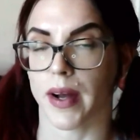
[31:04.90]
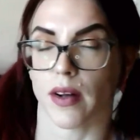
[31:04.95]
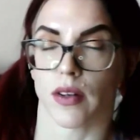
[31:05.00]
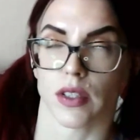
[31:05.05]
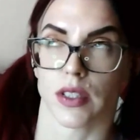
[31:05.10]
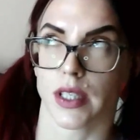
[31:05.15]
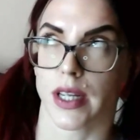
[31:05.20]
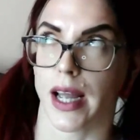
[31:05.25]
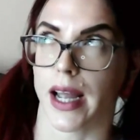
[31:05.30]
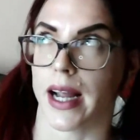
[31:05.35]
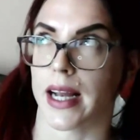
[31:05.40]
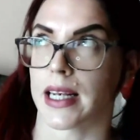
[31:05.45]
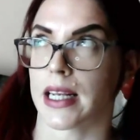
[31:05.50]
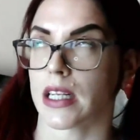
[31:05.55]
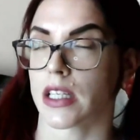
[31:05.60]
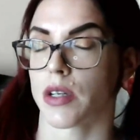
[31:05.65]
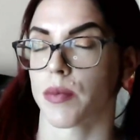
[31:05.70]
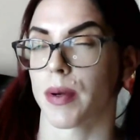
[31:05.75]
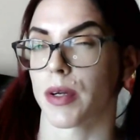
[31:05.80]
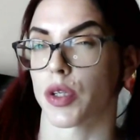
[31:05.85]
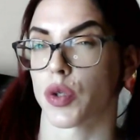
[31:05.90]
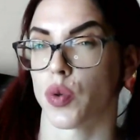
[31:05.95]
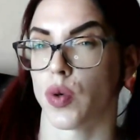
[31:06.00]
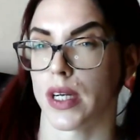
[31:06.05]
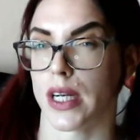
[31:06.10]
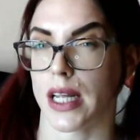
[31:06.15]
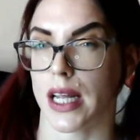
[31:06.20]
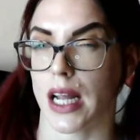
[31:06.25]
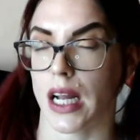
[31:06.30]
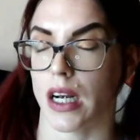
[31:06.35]
pounds gain, that's about
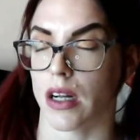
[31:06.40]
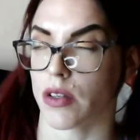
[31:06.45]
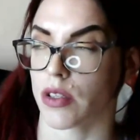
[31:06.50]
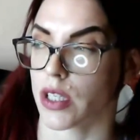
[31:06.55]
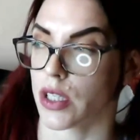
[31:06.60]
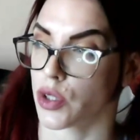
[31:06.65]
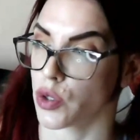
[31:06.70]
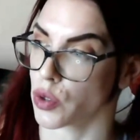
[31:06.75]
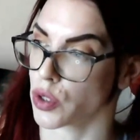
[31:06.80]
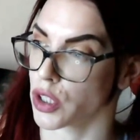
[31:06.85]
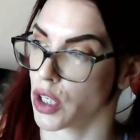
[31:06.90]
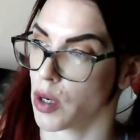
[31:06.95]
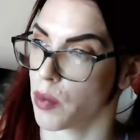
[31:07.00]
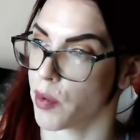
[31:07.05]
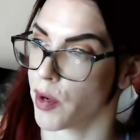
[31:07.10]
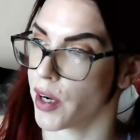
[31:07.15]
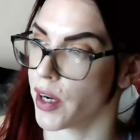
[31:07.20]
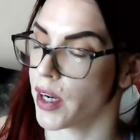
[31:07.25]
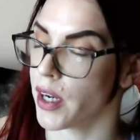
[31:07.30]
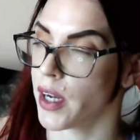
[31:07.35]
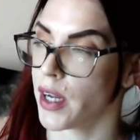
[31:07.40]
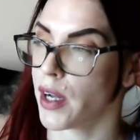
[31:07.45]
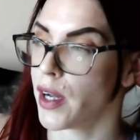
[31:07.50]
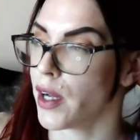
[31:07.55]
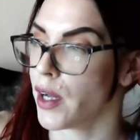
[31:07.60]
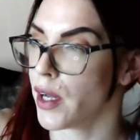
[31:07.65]
20 kilos since October.